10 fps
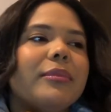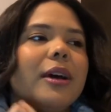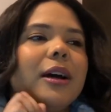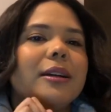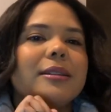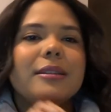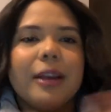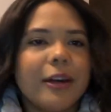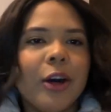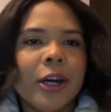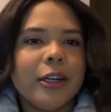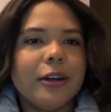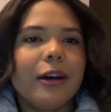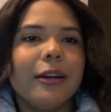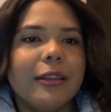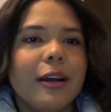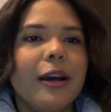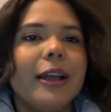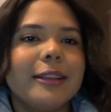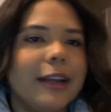uh, set on on
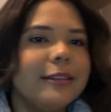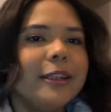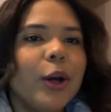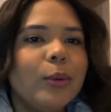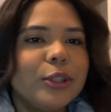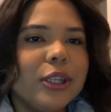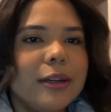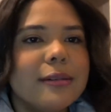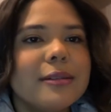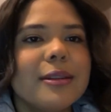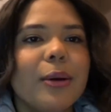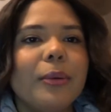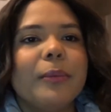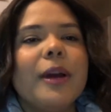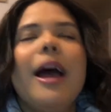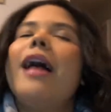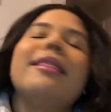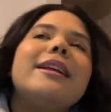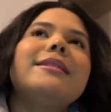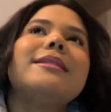the Atlantic Ocean. So
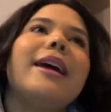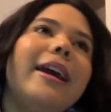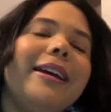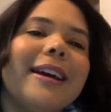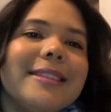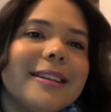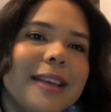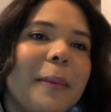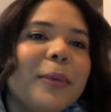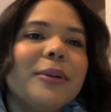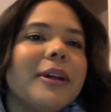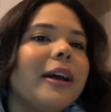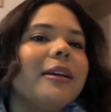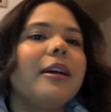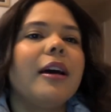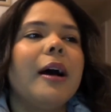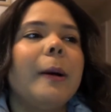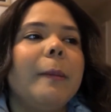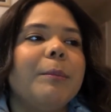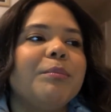let's say as example that
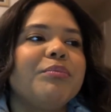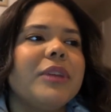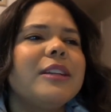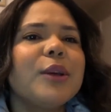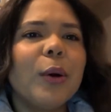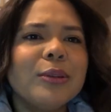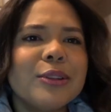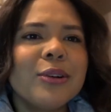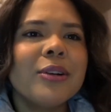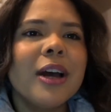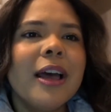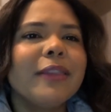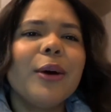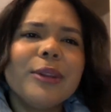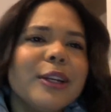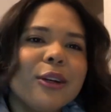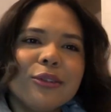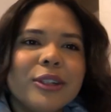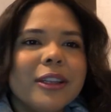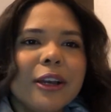um, it's also the only
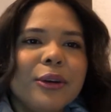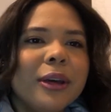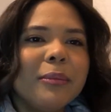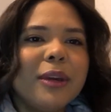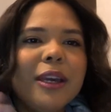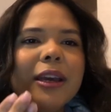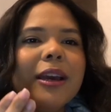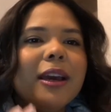country that you can be